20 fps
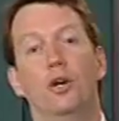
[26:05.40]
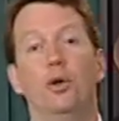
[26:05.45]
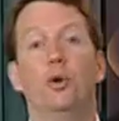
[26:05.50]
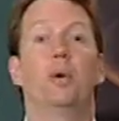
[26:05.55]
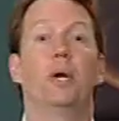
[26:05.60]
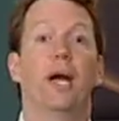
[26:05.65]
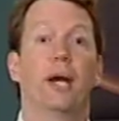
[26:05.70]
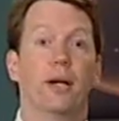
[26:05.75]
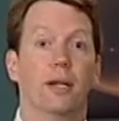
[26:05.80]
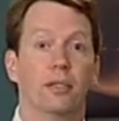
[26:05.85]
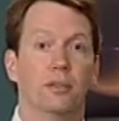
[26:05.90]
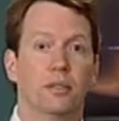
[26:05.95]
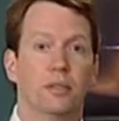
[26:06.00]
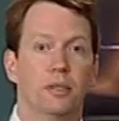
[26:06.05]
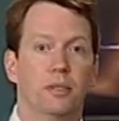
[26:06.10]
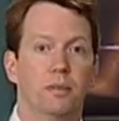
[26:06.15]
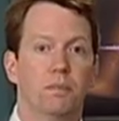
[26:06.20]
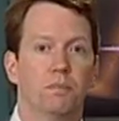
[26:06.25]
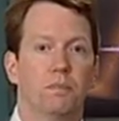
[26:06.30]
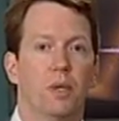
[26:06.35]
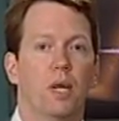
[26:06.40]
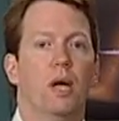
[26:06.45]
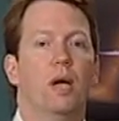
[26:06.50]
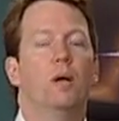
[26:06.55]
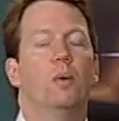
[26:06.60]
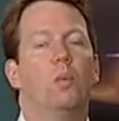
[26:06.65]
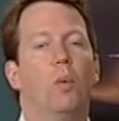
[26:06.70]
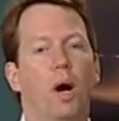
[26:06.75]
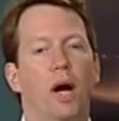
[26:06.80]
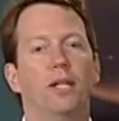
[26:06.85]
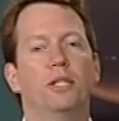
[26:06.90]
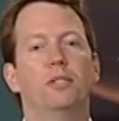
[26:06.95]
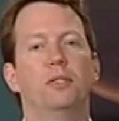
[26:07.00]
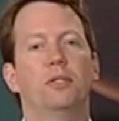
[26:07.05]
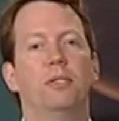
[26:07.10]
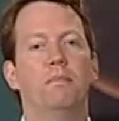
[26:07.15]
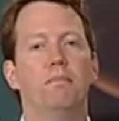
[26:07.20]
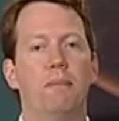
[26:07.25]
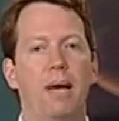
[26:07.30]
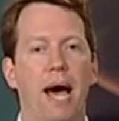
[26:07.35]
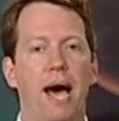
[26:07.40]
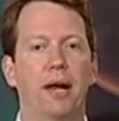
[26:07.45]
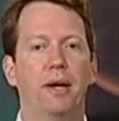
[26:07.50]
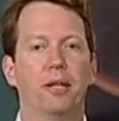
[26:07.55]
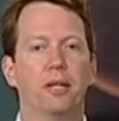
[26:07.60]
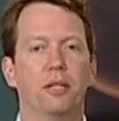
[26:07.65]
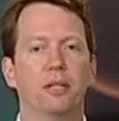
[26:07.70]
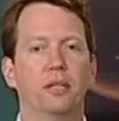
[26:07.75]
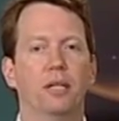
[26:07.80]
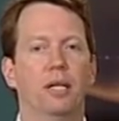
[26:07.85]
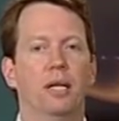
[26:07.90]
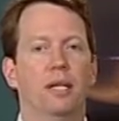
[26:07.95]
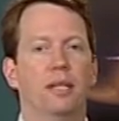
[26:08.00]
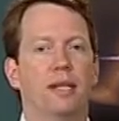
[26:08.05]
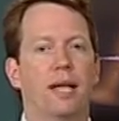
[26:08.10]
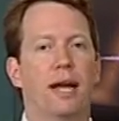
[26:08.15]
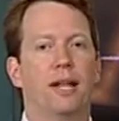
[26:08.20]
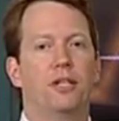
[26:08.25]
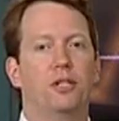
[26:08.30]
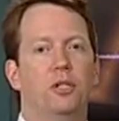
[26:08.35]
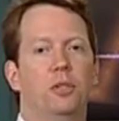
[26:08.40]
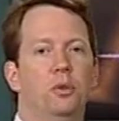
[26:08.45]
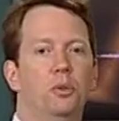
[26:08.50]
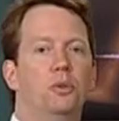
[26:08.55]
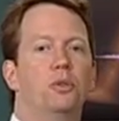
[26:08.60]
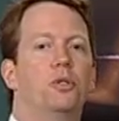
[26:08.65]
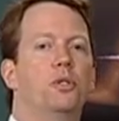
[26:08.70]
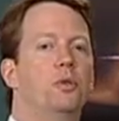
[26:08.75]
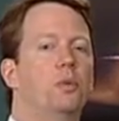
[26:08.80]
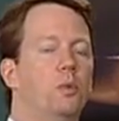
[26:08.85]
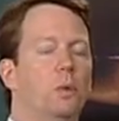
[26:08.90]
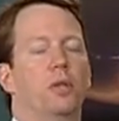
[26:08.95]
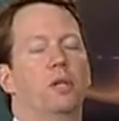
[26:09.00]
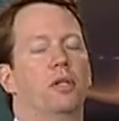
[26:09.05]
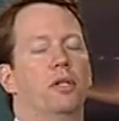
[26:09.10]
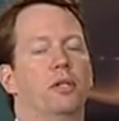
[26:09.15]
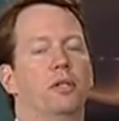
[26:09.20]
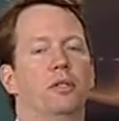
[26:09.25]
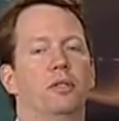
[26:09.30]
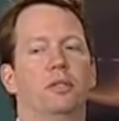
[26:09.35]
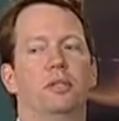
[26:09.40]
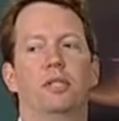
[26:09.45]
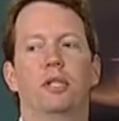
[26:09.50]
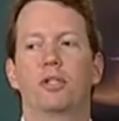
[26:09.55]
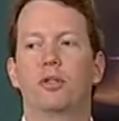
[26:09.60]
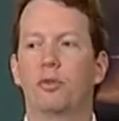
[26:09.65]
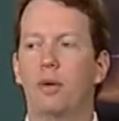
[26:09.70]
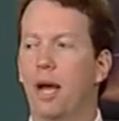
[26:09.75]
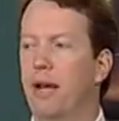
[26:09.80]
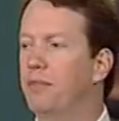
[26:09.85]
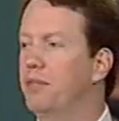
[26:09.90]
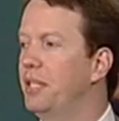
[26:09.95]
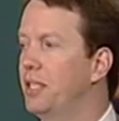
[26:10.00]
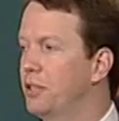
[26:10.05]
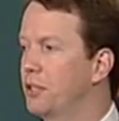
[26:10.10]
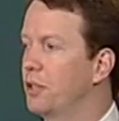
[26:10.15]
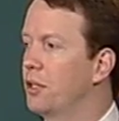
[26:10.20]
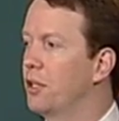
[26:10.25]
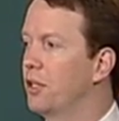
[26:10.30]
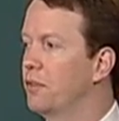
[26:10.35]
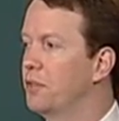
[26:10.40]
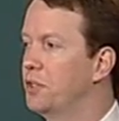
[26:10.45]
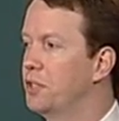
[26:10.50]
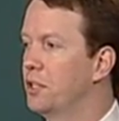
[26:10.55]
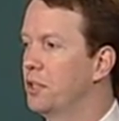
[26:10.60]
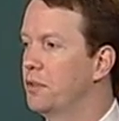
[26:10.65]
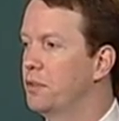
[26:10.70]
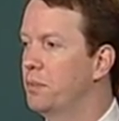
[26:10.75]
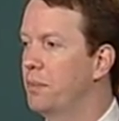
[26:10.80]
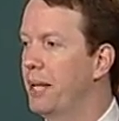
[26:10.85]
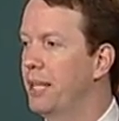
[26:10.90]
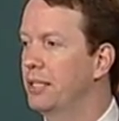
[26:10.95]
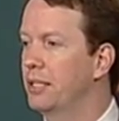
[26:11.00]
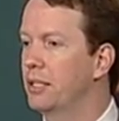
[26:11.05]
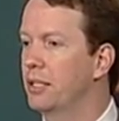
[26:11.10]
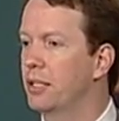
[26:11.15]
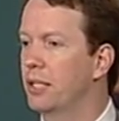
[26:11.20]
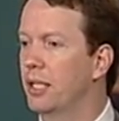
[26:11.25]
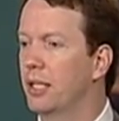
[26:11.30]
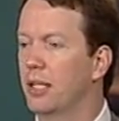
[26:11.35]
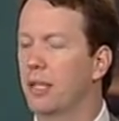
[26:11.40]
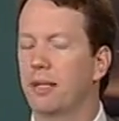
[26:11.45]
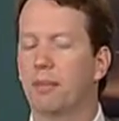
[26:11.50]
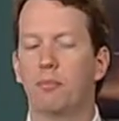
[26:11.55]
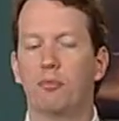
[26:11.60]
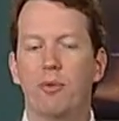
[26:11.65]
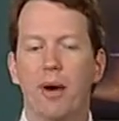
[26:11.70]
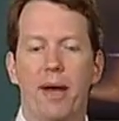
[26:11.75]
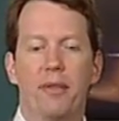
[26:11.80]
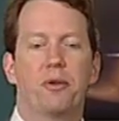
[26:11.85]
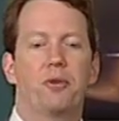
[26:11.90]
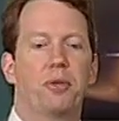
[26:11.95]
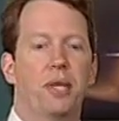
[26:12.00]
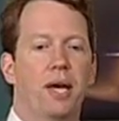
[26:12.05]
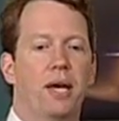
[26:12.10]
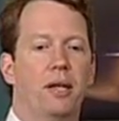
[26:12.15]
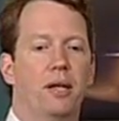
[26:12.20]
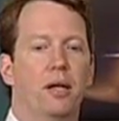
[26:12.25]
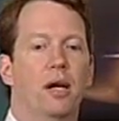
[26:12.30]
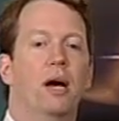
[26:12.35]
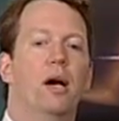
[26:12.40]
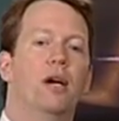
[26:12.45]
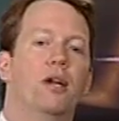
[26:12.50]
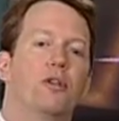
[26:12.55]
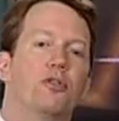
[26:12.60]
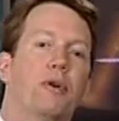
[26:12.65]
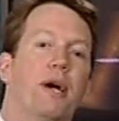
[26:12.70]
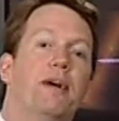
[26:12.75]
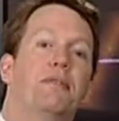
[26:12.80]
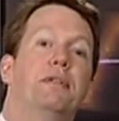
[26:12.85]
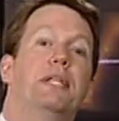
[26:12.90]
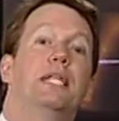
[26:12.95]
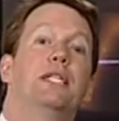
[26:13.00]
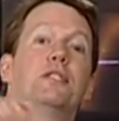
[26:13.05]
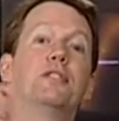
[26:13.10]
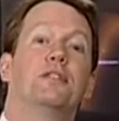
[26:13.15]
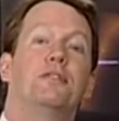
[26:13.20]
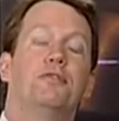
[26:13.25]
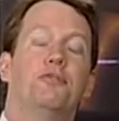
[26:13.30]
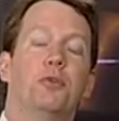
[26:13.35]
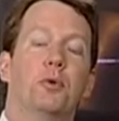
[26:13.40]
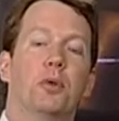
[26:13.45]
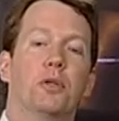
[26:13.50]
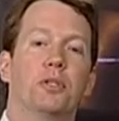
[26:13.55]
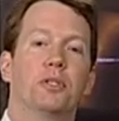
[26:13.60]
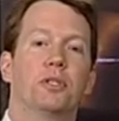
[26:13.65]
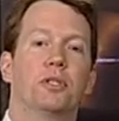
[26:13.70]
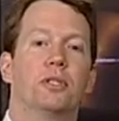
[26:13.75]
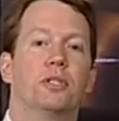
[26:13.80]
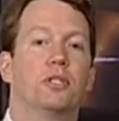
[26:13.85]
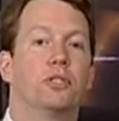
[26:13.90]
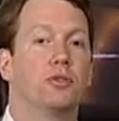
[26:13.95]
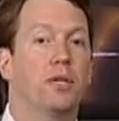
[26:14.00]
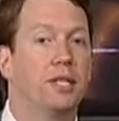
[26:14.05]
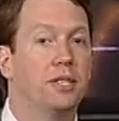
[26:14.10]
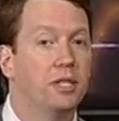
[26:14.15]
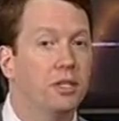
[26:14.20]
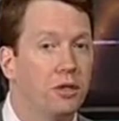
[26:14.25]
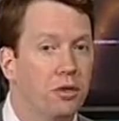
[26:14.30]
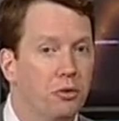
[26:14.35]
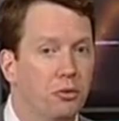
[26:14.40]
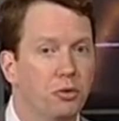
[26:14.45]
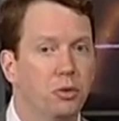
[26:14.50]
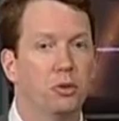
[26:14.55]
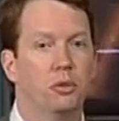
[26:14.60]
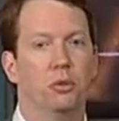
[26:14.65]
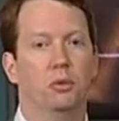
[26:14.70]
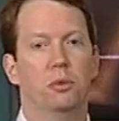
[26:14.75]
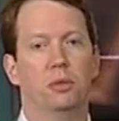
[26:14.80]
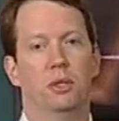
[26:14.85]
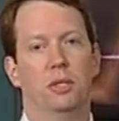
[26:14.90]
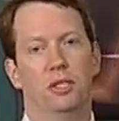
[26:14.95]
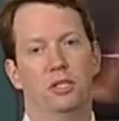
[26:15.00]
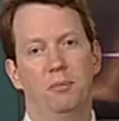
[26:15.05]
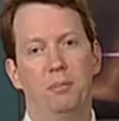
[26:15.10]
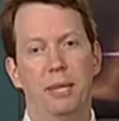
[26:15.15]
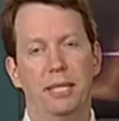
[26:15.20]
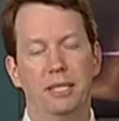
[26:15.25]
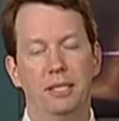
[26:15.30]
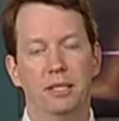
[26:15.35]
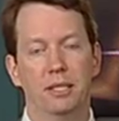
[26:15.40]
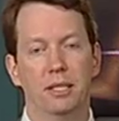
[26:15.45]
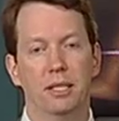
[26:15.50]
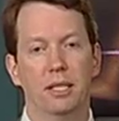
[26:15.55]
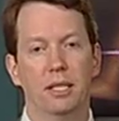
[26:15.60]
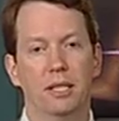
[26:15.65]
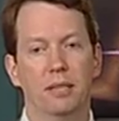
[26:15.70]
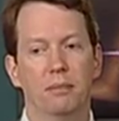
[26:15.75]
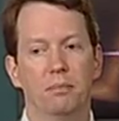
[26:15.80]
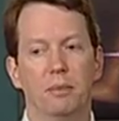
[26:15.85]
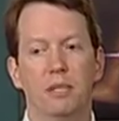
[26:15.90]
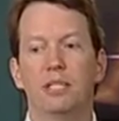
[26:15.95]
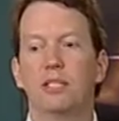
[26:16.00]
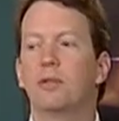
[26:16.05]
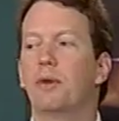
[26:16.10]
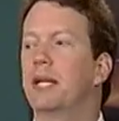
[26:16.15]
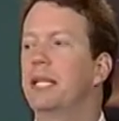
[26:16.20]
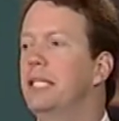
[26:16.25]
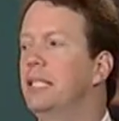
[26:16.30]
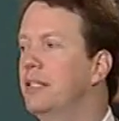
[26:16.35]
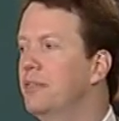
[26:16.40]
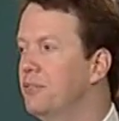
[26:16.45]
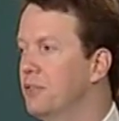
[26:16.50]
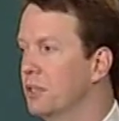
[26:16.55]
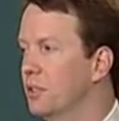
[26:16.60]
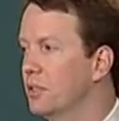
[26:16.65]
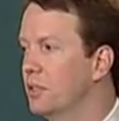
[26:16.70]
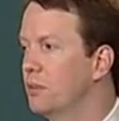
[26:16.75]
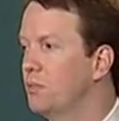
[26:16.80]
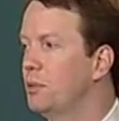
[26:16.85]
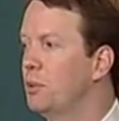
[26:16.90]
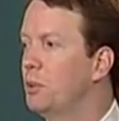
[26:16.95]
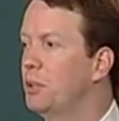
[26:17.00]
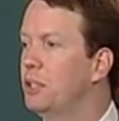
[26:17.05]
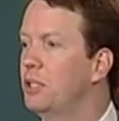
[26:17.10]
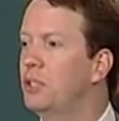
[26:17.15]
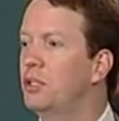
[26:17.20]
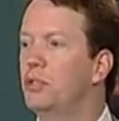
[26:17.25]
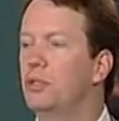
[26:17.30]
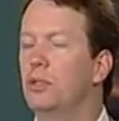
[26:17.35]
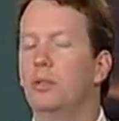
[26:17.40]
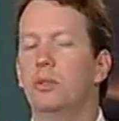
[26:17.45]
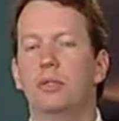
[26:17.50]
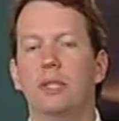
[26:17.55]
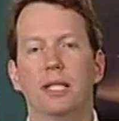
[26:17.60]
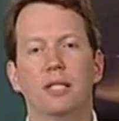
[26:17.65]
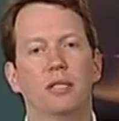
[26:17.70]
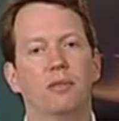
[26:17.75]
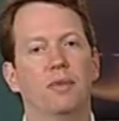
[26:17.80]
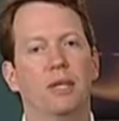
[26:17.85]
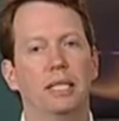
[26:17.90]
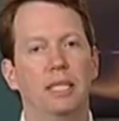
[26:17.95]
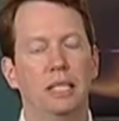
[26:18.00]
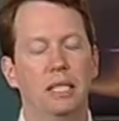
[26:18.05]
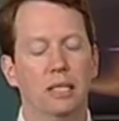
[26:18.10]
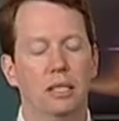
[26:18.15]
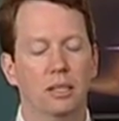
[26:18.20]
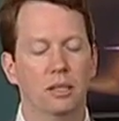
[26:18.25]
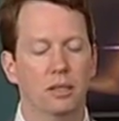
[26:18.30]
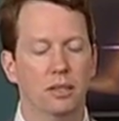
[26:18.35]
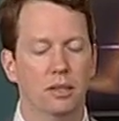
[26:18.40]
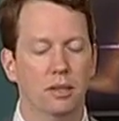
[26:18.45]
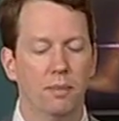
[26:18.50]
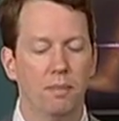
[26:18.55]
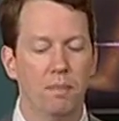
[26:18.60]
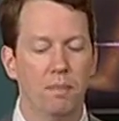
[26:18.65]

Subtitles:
who cares? Why should it matter that I use the words gravity is the curvature of space and time rather than gravity is a force stretching through space and time? Is there any difference between these two sets of ideas?